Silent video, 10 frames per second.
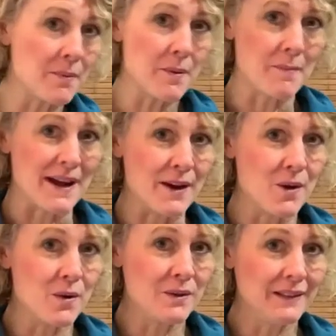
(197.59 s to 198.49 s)
put my
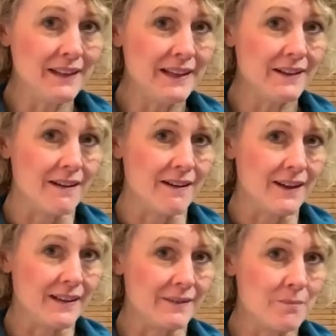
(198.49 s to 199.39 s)
own lid
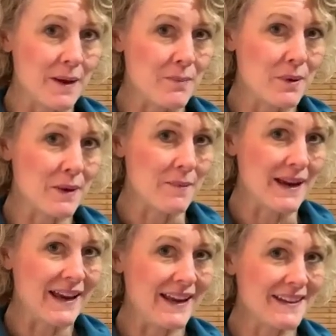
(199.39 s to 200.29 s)
on by putting
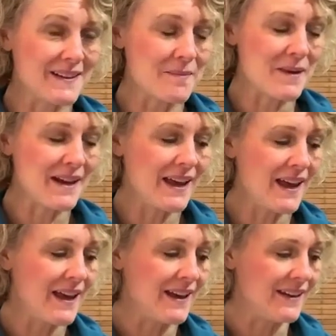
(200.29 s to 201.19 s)
my hand on my
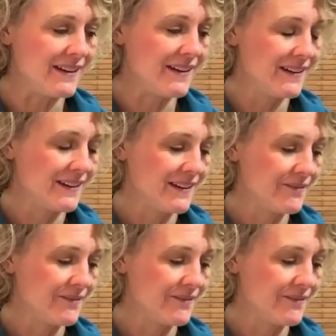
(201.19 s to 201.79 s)
head.